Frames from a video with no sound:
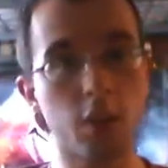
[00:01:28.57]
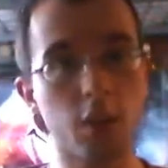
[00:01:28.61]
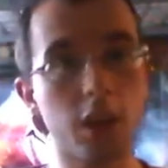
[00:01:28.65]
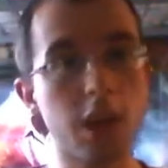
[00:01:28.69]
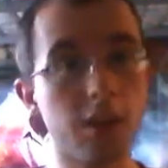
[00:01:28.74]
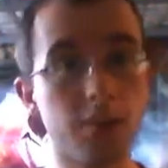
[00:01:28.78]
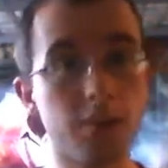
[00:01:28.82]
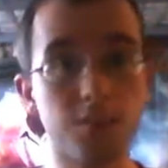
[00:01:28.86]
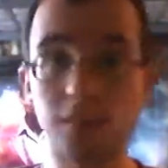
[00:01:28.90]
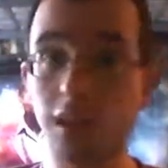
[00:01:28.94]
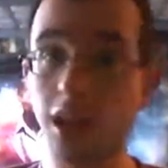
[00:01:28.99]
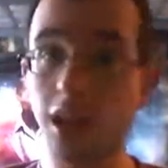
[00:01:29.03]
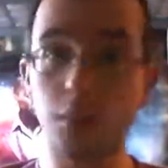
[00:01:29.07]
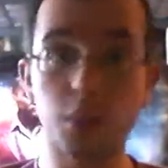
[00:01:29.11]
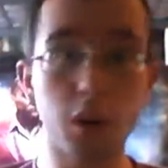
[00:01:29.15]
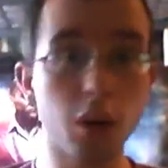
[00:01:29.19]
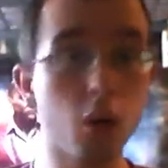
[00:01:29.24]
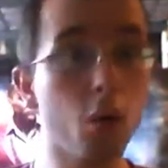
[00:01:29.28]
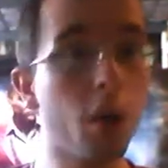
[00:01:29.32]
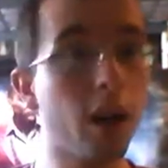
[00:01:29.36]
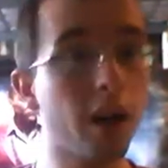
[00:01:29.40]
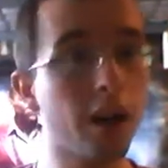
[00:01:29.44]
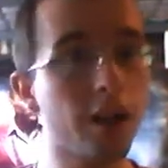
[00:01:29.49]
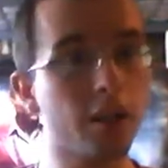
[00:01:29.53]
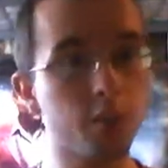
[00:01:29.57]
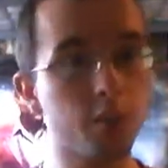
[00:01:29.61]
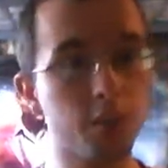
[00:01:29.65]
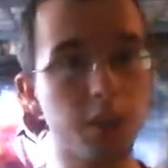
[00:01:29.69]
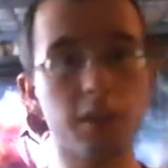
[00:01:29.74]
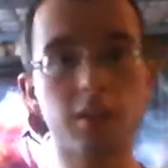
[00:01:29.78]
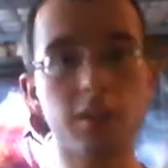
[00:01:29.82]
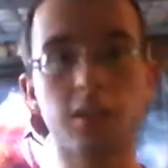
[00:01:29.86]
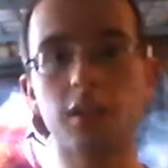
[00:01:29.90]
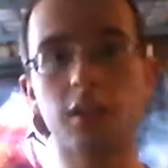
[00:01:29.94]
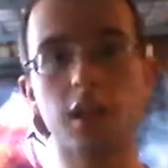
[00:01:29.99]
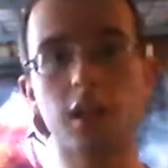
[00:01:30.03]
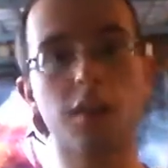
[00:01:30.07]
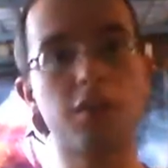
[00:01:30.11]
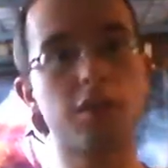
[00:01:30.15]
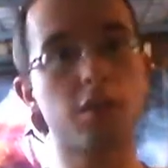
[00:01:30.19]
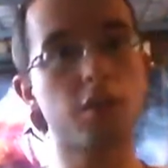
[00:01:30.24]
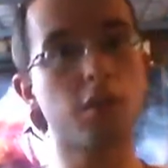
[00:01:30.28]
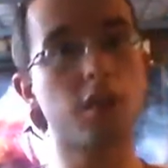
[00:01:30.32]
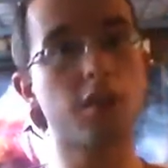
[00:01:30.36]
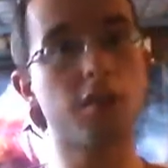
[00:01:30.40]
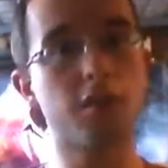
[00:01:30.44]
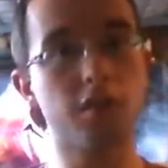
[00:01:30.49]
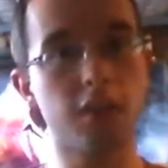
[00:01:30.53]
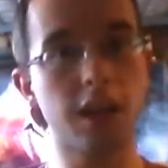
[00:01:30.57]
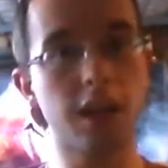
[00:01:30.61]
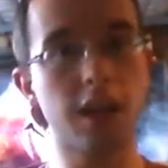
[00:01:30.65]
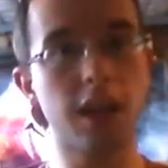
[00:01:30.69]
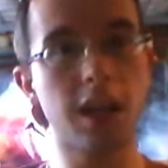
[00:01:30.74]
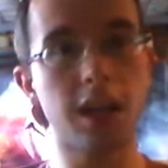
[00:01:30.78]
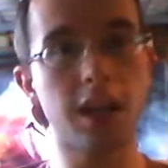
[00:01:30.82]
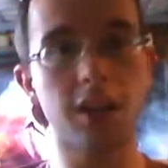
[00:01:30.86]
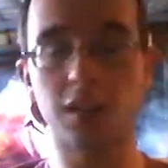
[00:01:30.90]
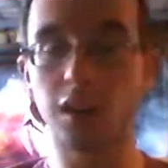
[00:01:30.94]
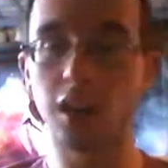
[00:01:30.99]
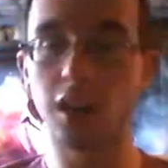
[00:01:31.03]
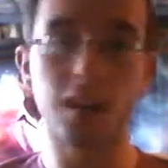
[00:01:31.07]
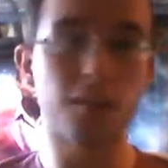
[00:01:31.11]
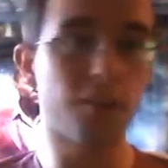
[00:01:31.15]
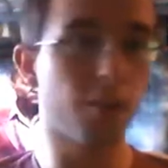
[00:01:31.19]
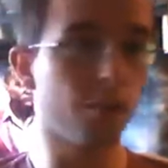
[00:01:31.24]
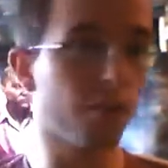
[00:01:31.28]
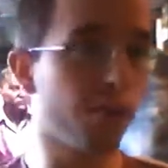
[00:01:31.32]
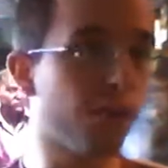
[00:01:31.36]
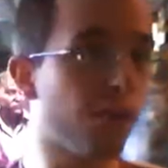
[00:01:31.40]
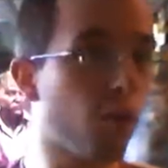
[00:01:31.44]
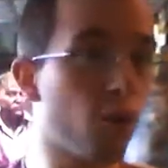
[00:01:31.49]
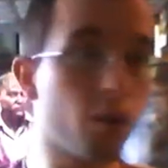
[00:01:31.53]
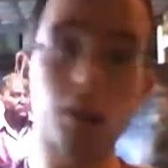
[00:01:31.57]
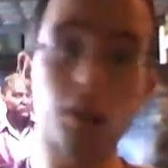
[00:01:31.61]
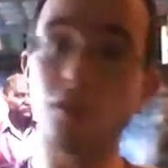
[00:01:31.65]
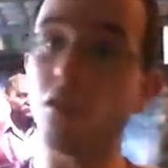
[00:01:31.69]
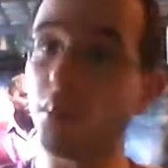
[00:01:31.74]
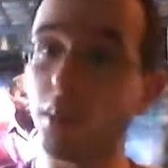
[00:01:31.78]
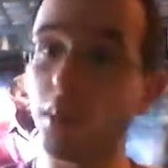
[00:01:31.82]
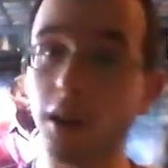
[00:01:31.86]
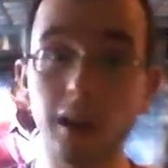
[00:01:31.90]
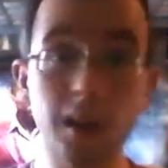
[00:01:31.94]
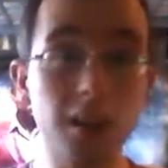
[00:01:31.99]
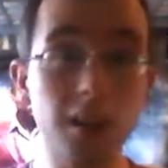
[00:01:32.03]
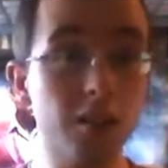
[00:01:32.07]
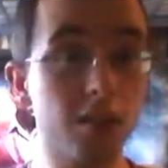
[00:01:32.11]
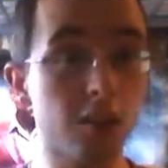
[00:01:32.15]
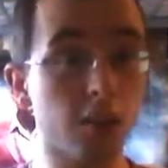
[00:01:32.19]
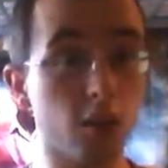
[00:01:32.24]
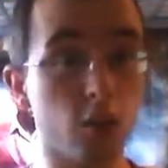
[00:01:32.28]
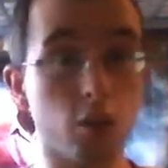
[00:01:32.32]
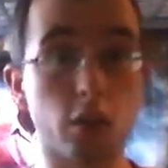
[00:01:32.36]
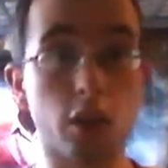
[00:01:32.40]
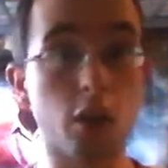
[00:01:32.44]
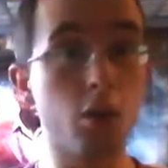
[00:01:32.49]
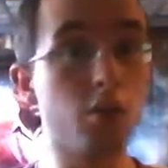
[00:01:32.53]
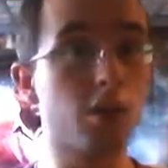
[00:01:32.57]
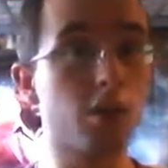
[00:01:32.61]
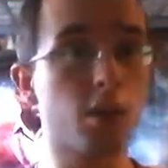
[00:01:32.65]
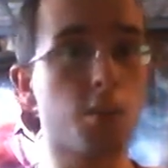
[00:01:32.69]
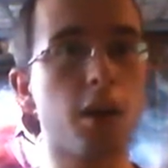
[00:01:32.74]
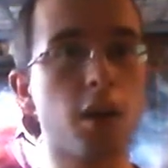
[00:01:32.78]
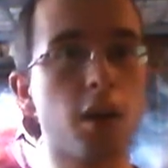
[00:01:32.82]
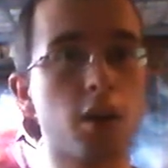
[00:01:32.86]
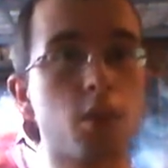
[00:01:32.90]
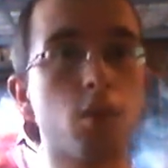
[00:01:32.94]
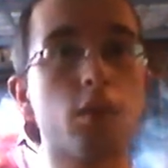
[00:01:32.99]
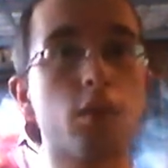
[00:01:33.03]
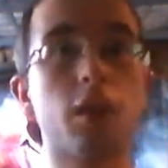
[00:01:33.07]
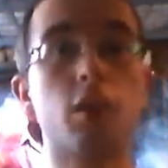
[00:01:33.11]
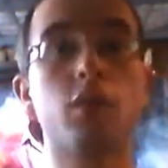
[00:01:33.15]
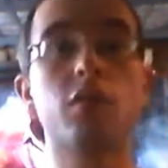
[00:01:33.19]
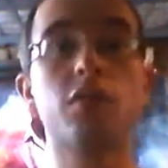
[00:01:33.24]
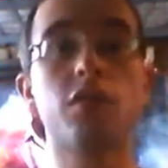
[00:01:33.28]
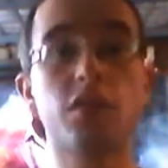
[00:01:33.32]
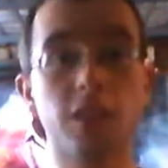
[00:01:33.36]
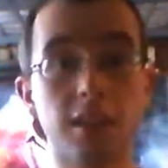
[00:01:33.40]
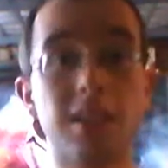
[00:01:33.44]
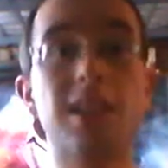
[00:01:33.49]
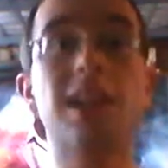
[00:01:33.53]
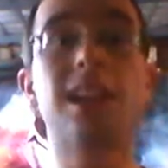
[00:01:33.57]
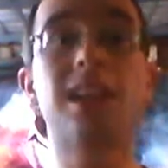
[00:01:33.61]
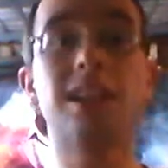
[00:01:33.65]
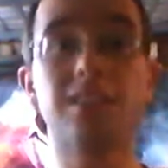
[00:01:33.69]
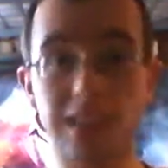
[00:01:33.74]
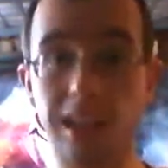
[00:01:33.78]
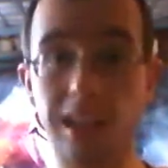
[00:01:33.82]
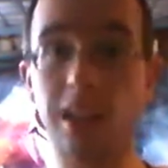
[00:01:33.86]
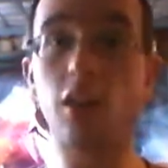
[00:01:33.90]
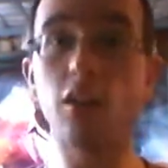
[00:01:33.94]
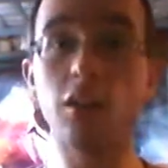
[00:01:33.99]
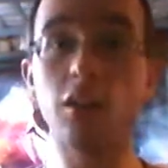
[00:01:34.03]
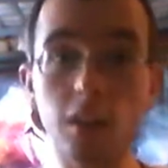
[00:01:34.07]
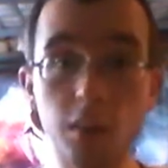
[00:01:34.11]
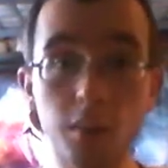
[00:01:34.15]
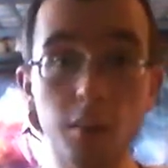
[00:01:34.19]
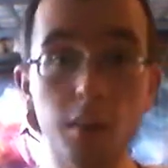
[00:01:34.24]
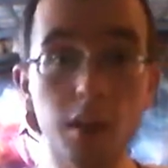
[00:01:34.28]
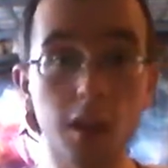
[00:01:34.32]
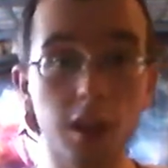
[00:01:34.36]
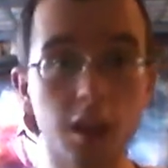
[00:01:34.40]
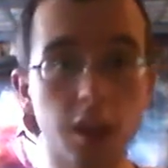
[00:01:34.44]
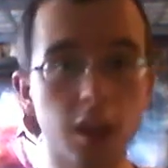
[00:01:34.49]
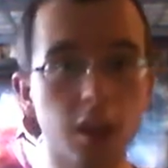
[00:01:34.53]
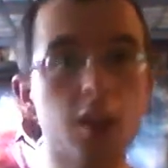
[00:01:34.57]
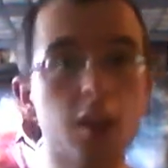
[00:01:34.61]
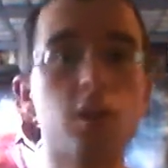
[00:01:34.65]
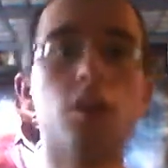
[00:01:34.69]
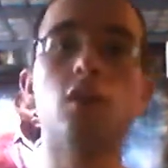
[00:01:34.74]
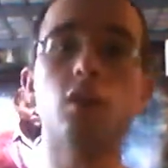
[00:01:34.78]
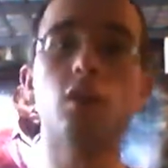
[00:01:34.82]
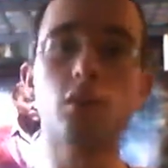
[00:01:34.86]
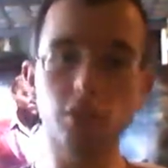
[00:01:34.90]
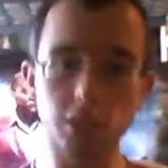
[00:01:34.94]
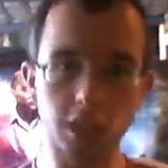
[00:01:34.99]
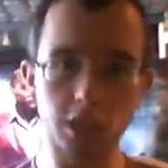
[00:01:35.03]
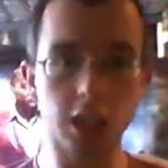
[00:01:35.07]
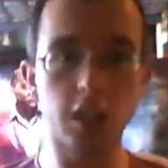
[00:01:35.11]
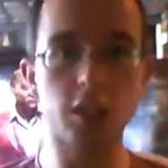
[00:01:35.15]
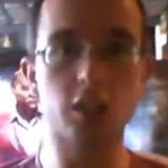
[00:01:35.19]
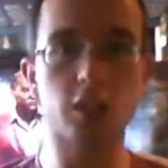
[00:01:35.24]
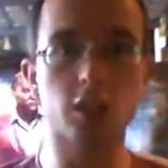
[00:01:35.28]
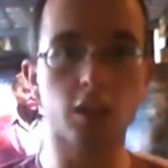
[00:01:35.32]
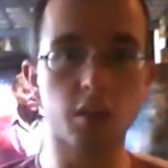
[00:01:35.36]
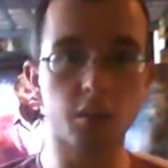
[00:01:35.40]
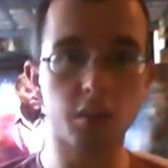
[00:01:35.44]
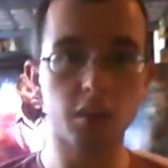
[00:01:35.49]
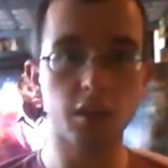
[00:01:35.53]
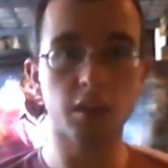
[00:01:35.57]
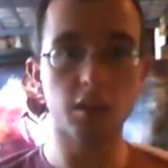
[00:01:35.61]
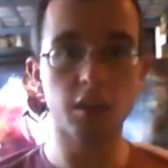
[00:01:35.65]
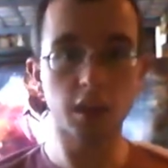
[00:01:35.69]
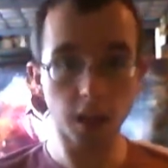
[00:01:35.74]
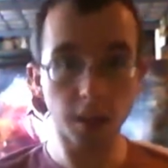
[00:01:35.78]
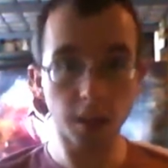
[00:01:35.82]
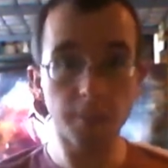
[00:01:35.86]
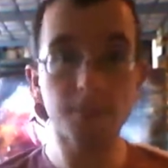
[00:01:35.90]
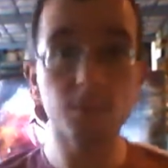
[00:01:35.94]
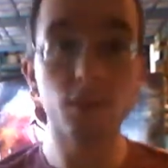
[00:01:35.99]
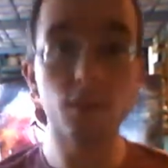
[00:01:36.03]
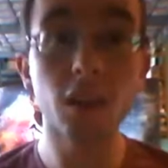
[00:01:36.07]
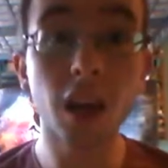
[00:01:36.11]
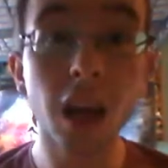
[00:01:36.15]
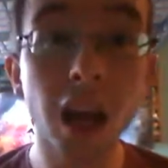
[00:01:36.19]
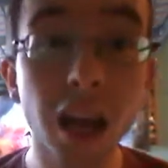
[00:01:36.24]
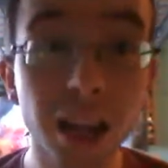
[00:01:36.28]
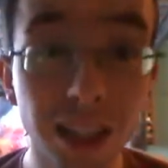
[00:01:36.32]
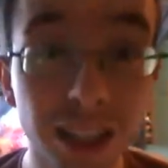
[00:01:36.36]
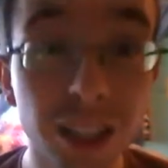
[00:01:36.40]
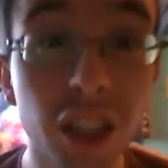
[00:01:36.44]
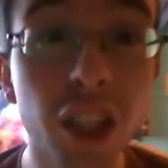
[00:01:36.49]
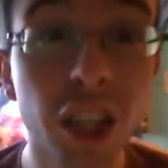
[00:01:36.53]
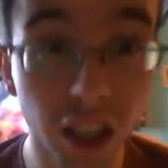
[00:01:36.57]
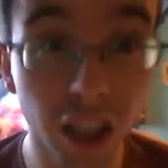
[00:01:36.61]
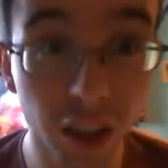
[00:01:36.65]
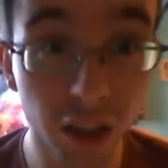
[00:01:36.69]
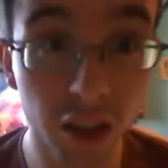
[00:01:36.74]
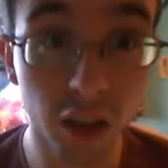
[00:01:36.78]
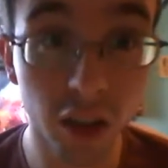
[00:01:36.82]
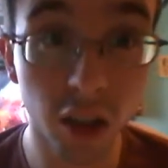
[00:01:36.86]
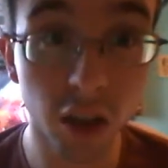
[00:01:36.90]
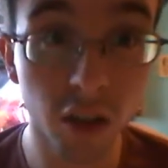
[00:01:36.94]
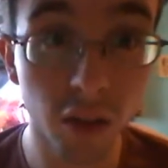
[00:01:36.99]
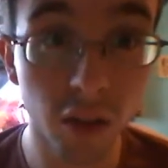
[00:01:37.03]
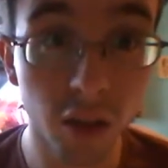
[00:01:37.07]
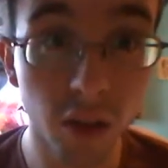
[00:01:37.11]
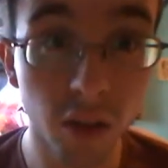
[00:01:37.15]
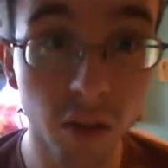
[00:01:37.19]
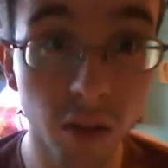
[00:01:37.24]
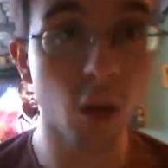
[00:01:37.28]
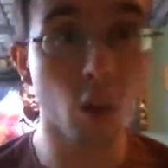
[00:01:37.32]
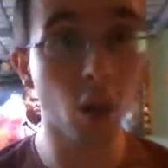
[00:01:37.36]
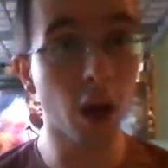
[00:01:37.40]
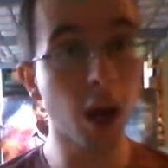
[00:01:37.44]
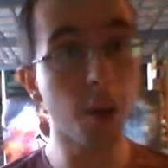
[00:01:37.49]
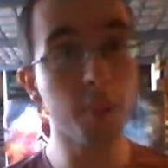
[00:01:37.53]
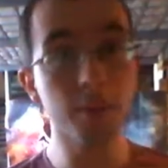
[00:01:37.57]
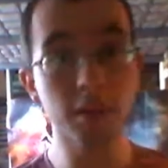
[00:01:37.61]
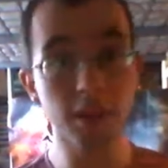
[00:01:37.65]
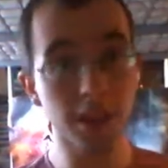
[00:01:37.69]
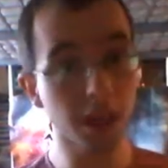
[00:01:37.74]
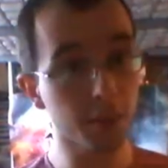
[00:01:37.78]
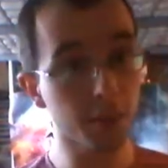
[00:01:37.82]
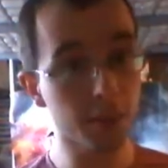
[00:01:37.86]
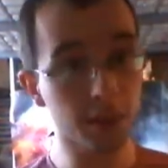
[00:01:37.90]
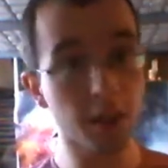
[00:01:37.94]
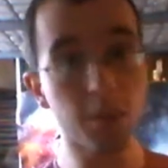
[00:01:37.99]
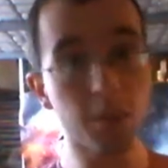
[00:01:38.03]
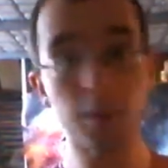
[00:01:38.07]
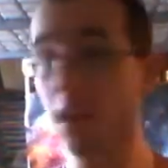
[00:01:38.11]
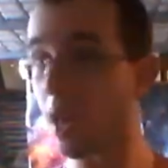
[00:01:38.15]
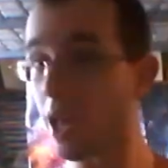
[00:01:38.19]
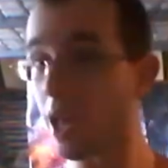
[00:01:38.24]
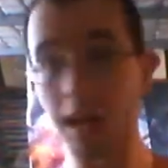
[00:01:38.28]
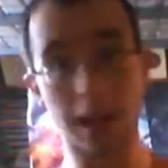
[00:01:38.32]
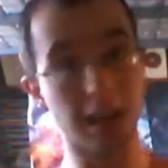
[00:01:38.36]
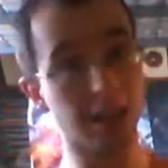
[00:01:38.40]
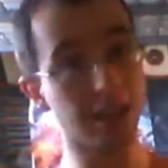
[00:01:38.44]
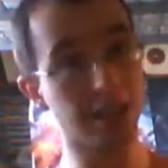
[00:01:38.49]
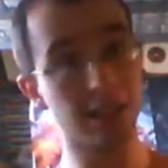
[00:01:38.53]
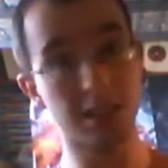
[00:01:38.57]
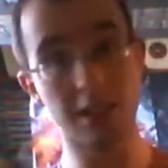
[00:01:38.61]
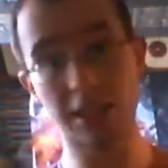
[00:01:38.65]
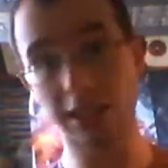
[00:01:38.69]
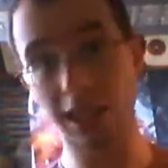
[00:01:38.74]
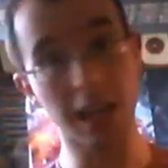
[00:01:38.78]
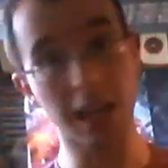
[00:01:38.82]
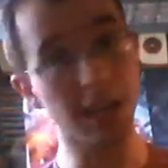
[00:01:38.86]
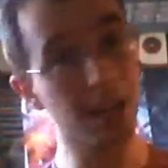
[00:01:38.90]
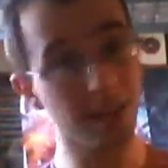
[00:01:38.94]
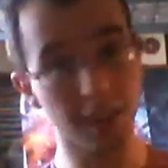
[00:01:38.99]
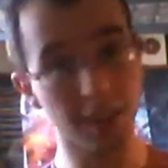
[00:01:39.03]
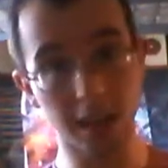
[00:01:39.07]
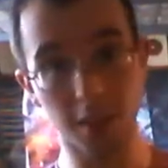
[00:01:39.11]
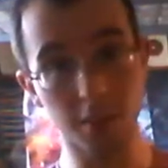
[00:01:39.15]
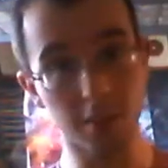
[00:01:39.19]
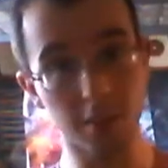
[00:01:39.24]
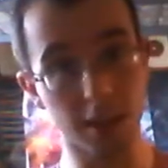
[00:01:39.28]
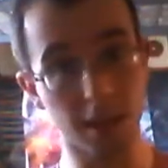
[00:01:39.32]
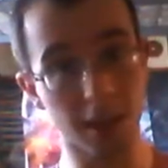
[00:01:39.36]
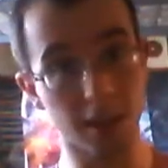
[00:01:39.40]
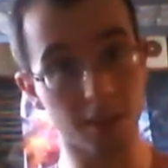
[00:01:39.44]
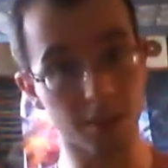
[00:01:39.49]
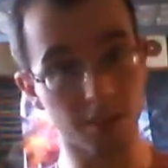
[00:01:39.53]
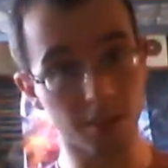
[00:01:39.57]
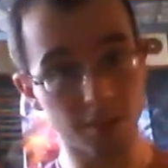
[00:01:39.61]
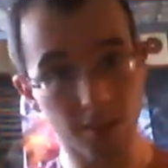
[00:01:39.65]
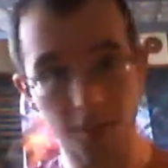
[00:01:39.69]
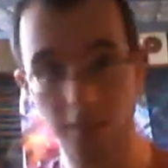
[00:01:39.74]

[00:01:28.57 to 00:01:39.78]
We and we all had experiences after the three days, from falling over bikes to losing a passport that was physically still on them, to doing cheese shots. Yep, cheese shots. Whams in Amsterdam, stays in Amsterdam.